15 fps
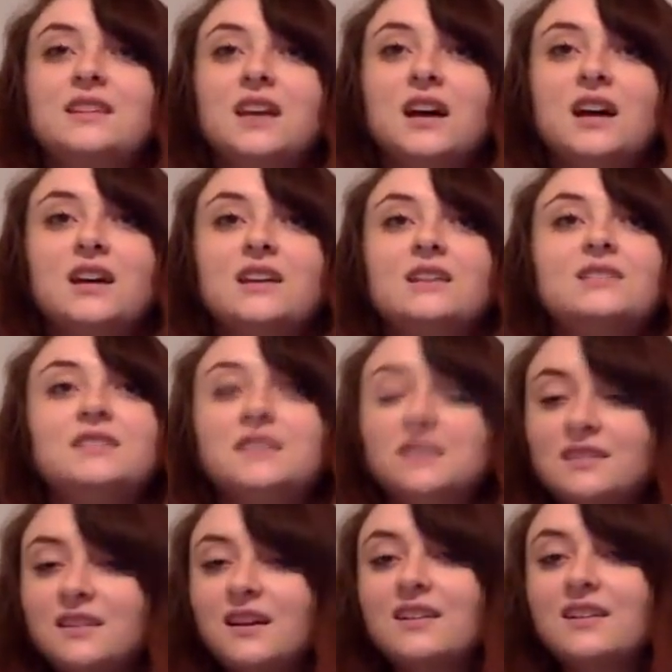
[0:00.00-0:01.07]
I did a
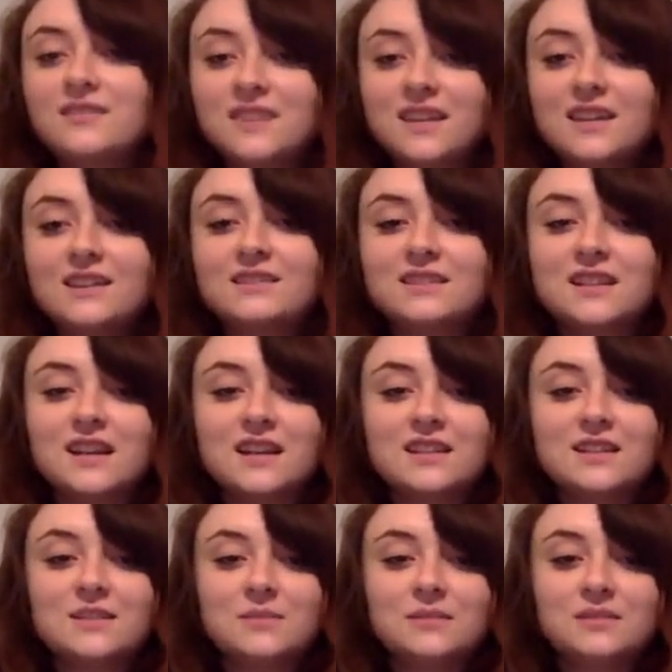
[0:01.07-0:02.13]
lot of things that I
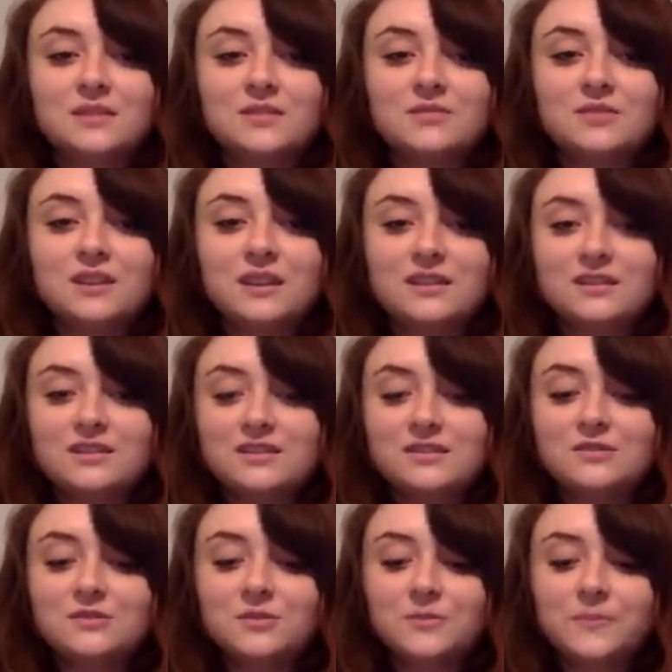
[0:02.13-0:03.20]
typically would not
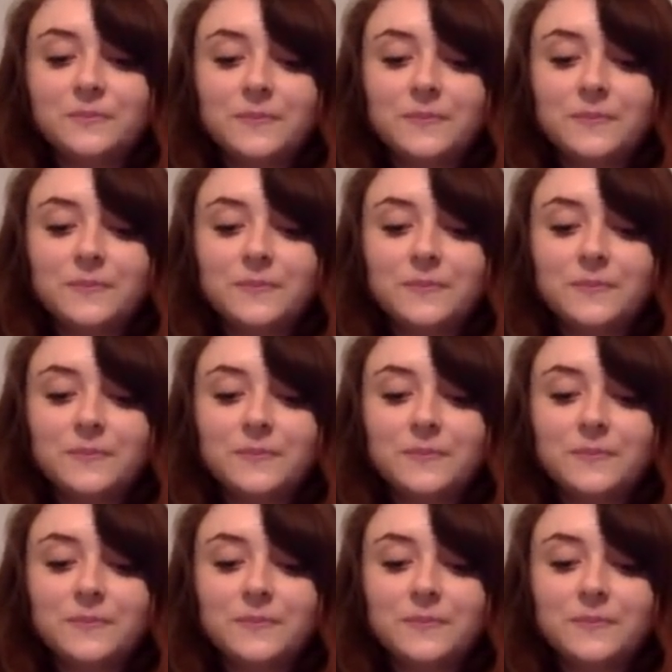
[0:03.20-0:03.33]
do.